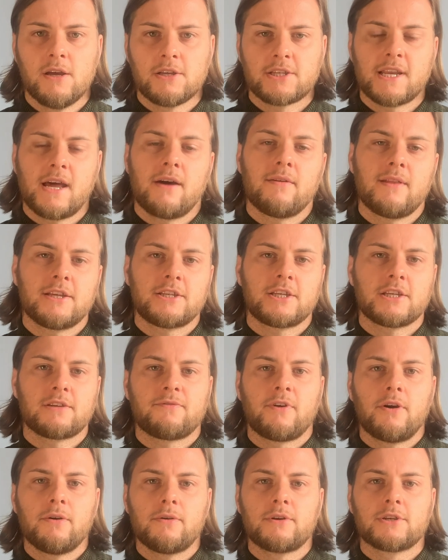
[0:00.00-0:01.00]
So now let's just
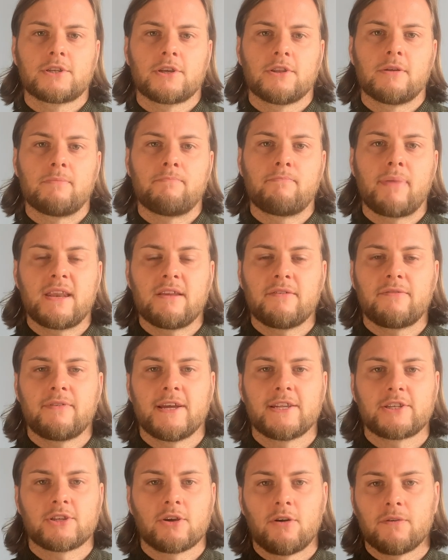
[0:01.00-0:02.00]
focus on the
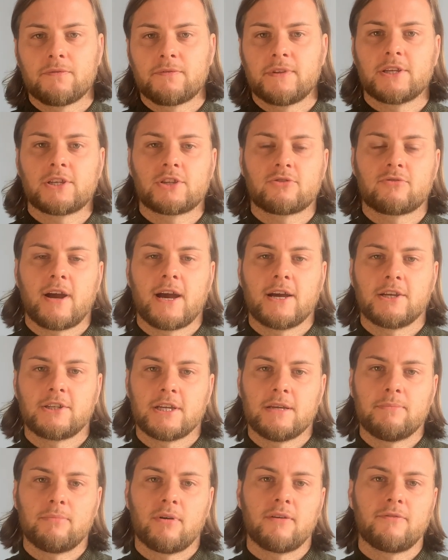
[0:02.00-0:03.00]
benefits of this
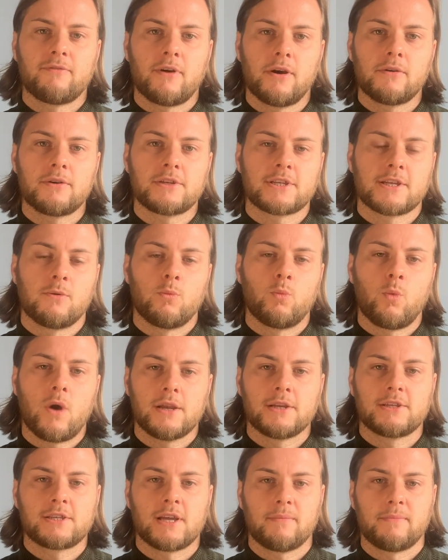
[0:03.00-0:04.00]
strategy by focusing on
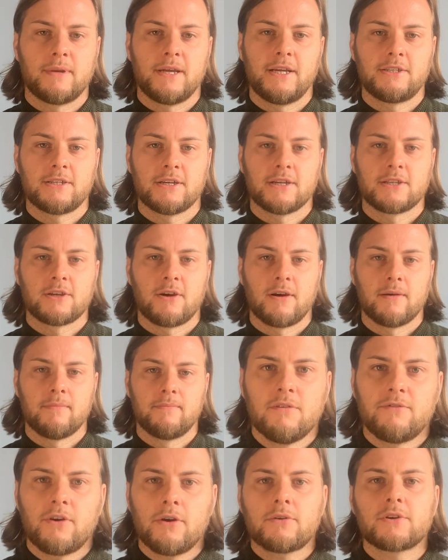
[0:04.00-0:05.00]
one sub niche at a time.
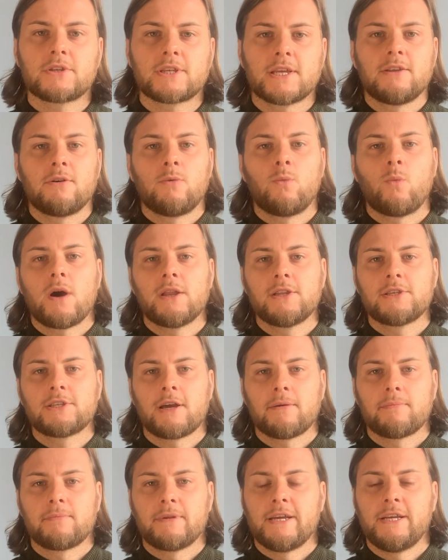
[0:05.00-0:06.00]
Focusing on one
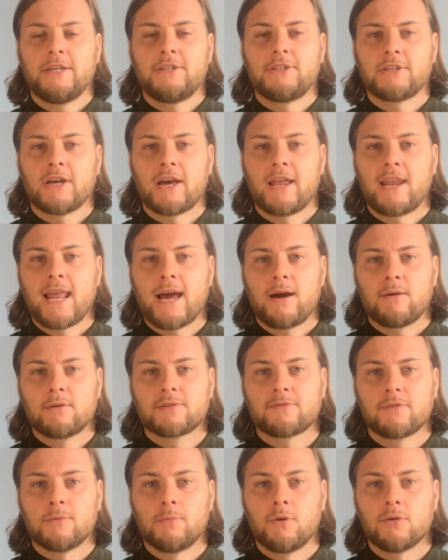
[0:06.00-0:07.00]
sub niche allows
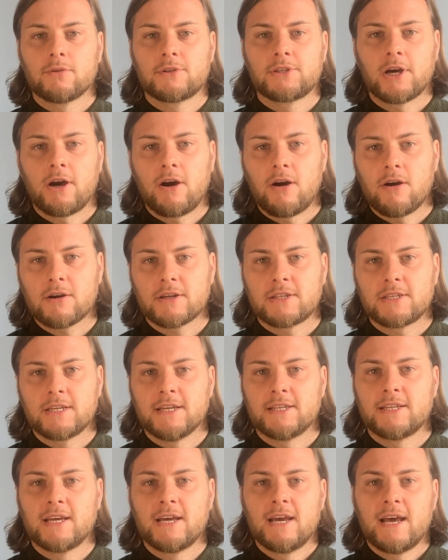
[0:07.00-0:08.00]
for more
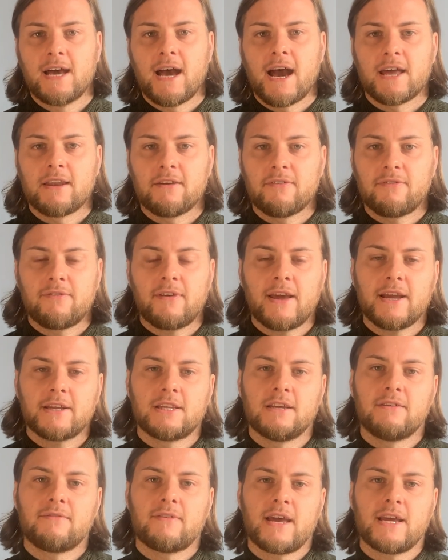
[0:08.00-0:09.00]
targeted and
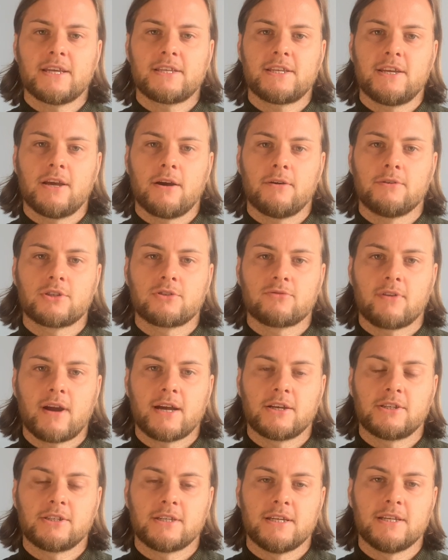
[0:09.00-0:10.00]
effective SEO
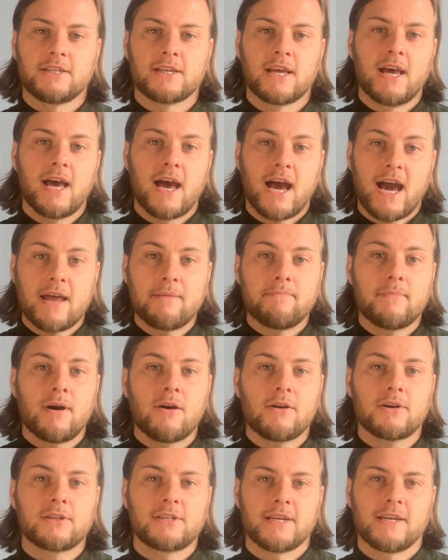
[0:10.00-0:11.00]
strategies and
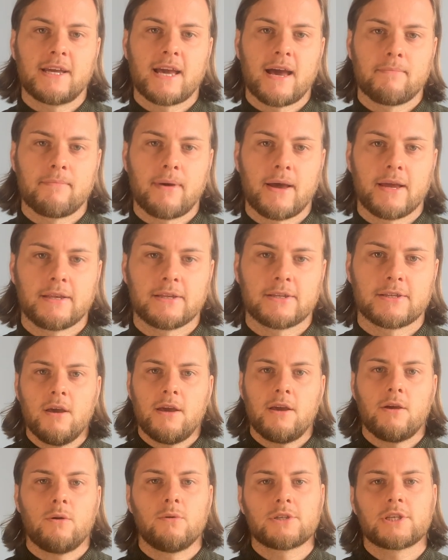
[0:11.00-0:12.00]
marketing campaigns.
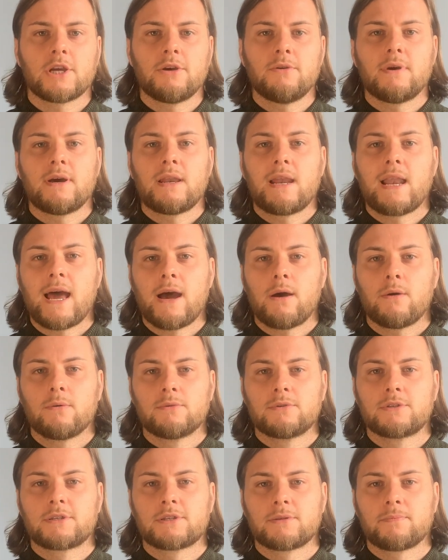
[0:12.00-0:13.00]
It also
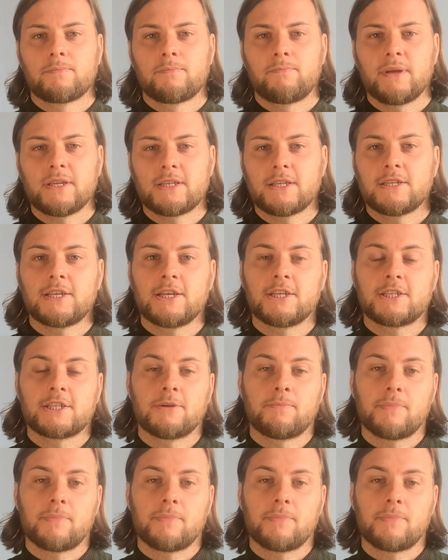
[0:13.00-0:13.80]
allows businesses to